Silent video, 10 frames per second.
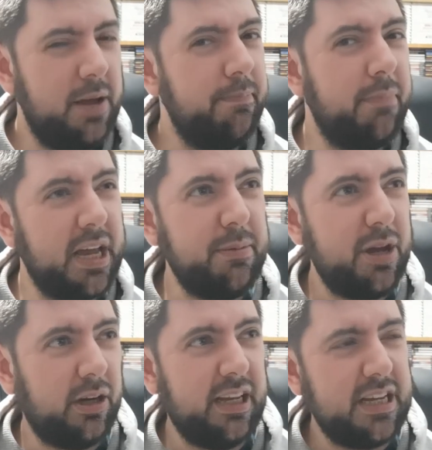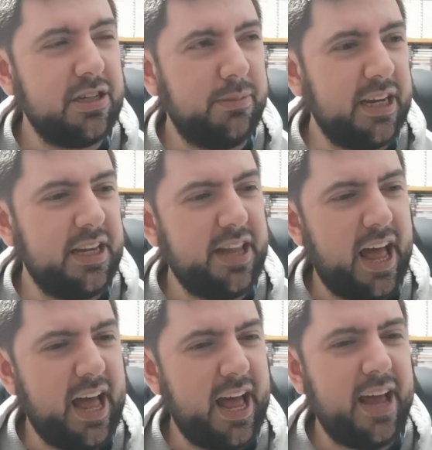Maybe I can get something in
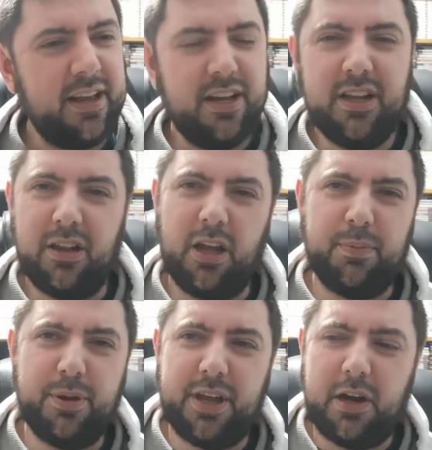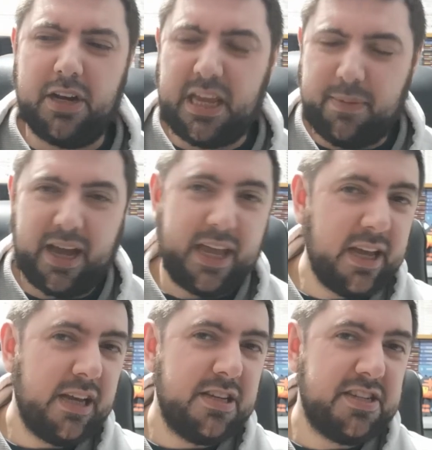there, like put that on eBay,
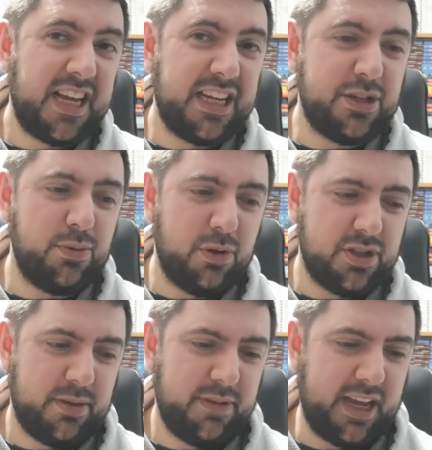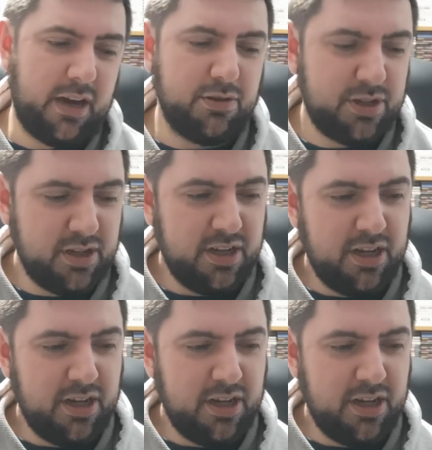sell it towards something else.